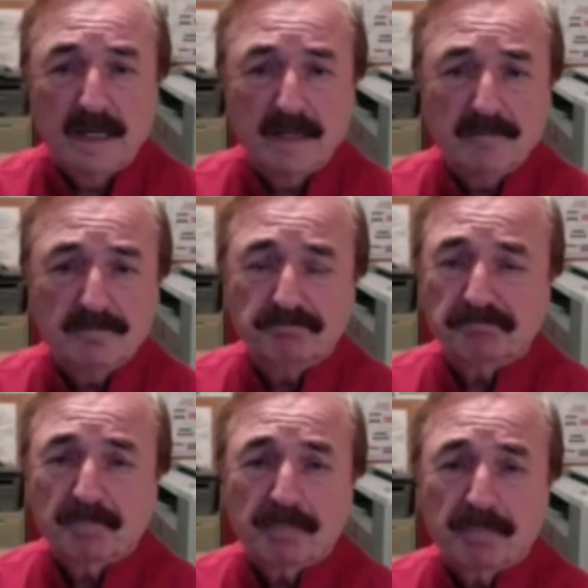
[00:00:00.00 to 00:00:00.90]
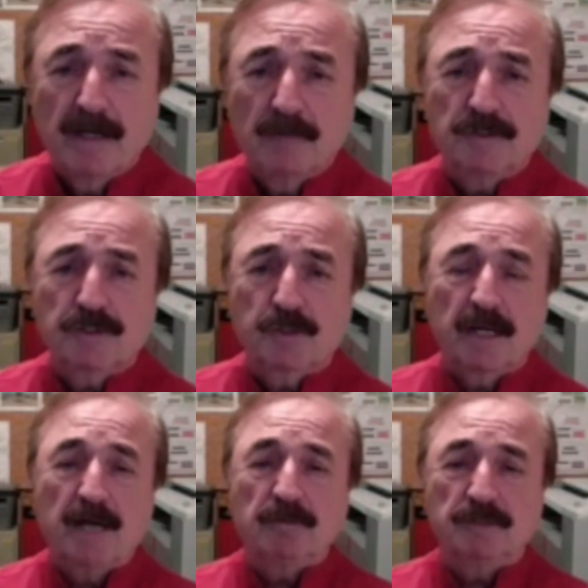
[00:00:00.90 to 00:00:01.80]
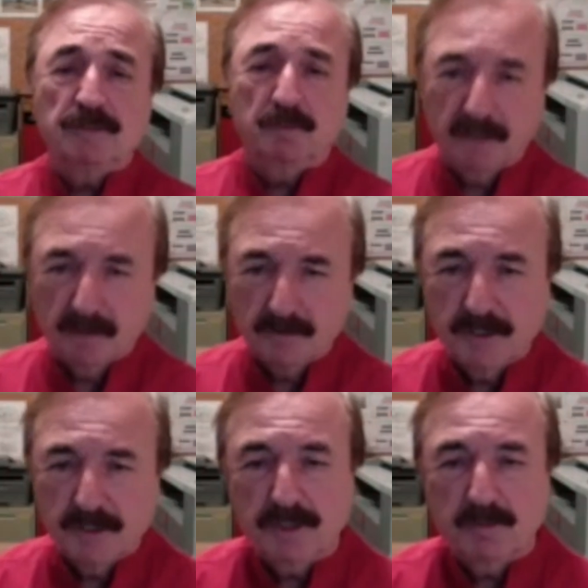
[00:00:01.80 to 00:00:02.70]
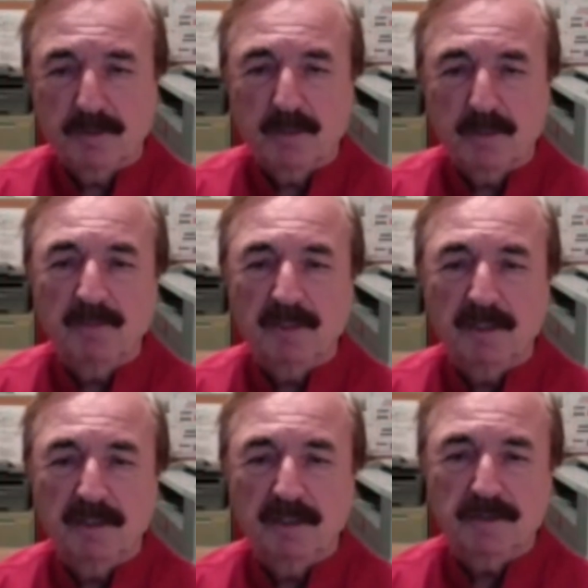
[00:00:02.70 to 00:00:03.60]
Uh, it was great. I always look back and go, gee, I should have probably maybe done